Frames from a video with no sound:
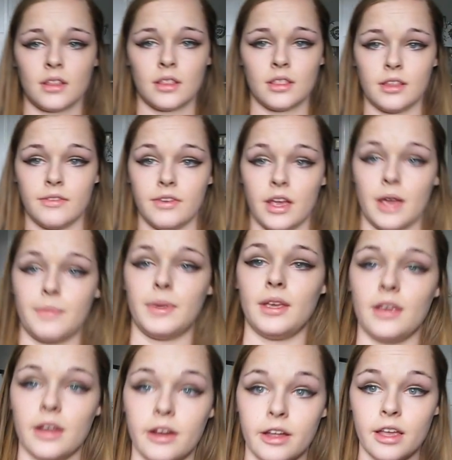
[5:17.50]
the VIP
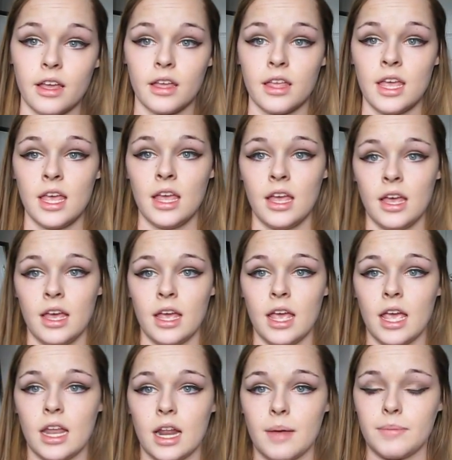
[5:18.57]
area,
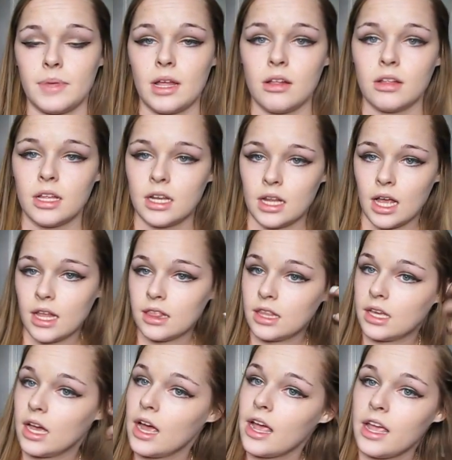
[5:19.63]
and I'm yelling at the
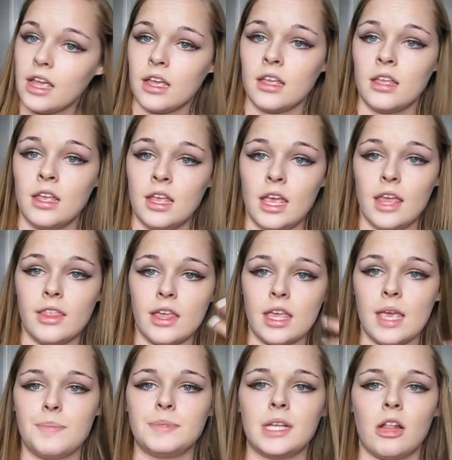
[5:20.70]
guy, and they
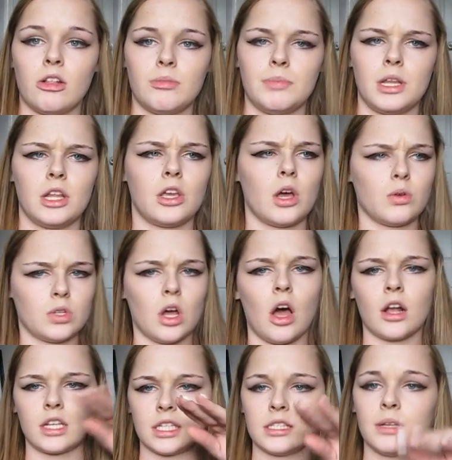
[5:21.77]
keep telling me to go
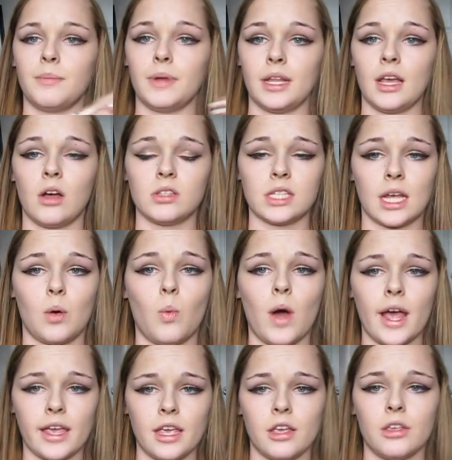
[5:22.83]
talk to somebody else. Like,
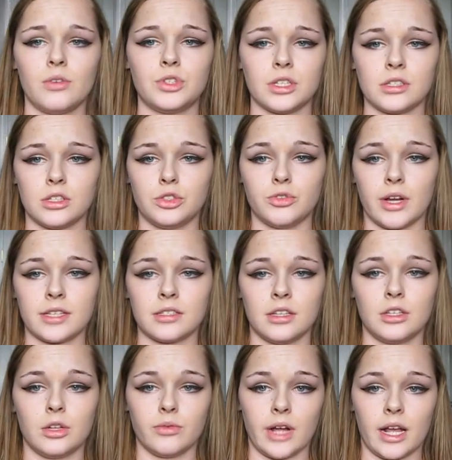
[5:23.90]
why can't you just address
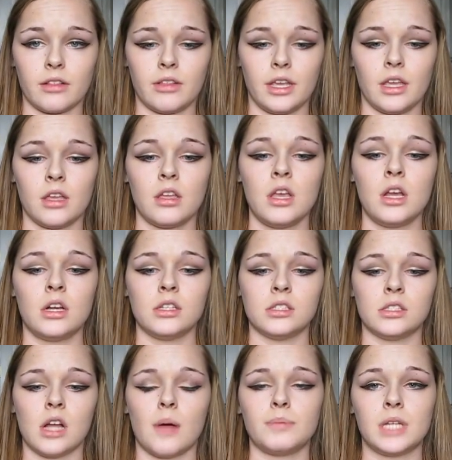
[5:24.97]
it directly?
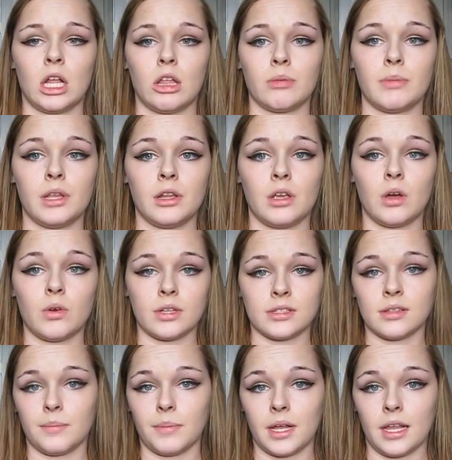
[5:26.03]
Stop telling me to go to
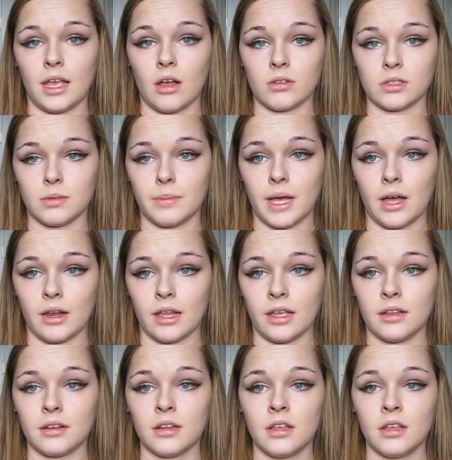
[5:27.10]
somebody else about it.